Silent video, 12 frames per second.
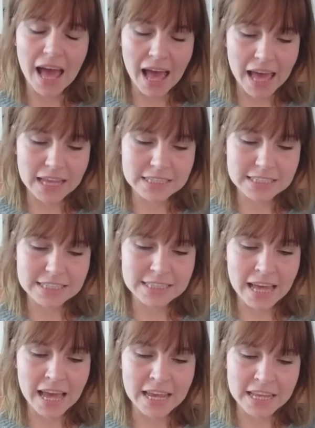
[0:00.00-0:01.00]
and
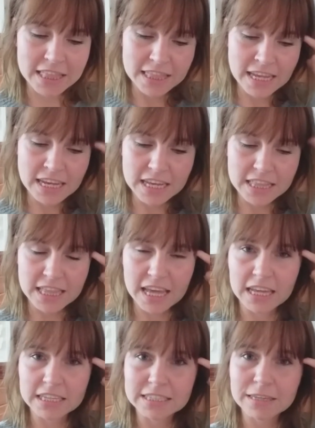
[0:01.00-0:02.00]
they think
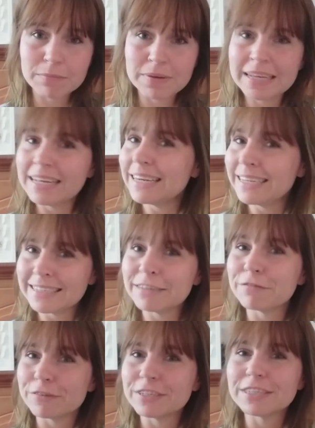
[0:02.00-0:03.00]
things completely
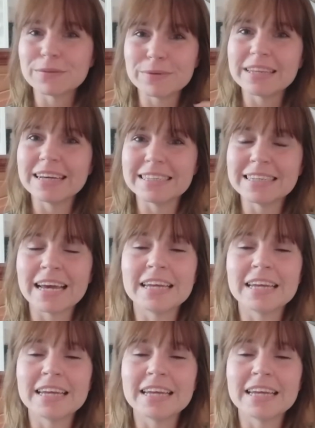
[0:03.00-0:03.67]
different to what they say,